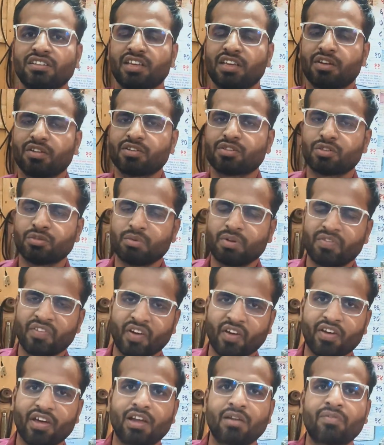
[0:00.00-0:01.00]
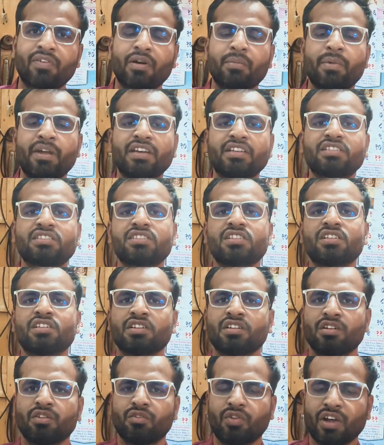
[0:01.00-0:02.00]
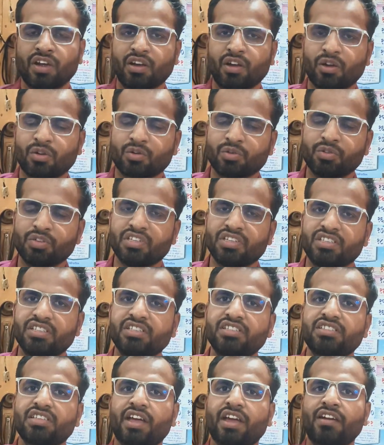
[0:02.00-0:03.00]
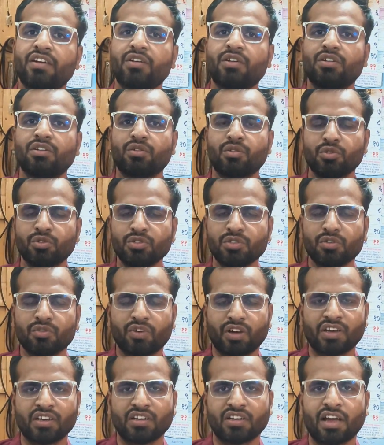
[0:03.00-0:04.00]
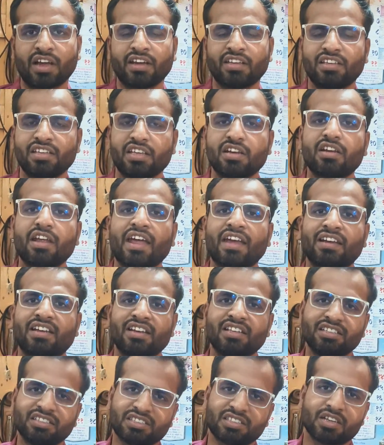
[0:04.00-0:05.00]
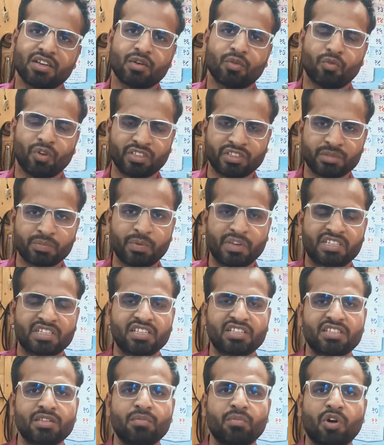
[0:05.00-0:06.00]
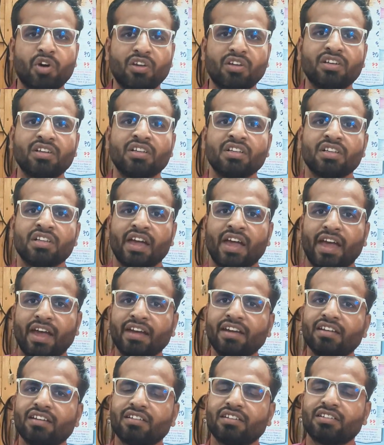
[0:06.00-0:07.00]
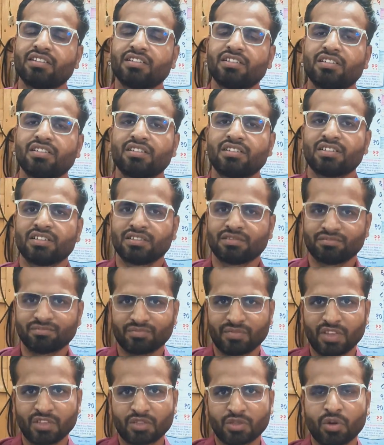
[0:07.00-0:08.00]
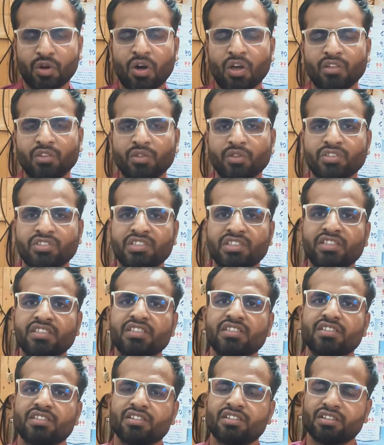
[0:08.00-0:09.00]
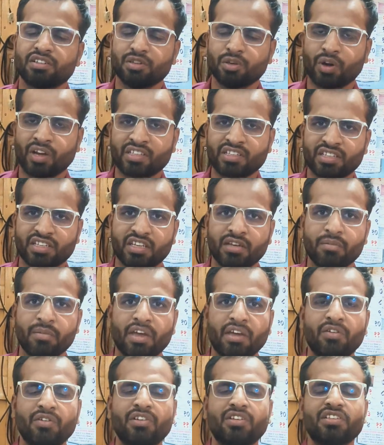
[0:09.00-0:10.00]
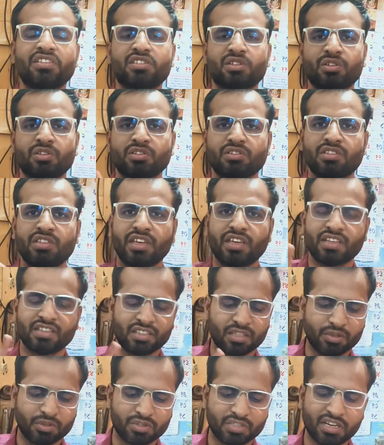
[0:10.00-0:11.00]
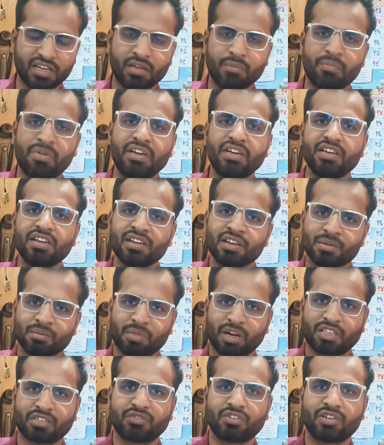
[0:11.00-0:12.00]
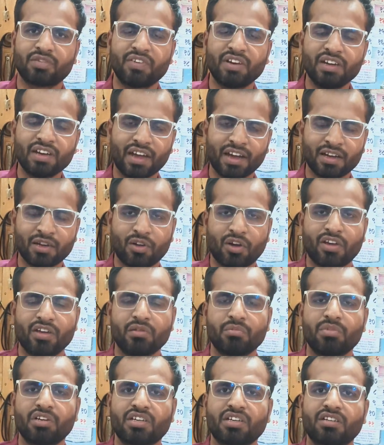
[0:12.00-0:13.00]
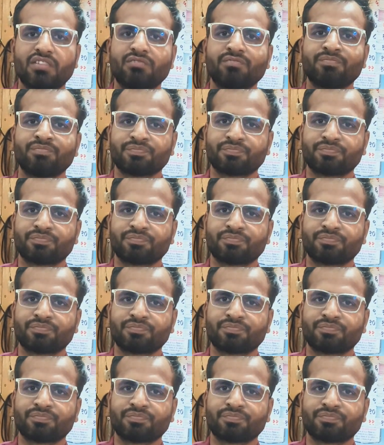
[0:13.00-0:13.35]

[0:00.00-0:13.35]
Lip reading: there should be 5 alphabets, one or two digits, and one, and there at least one special symbol. And so all those things you are checking manually. So there is a username field, password field, and login button.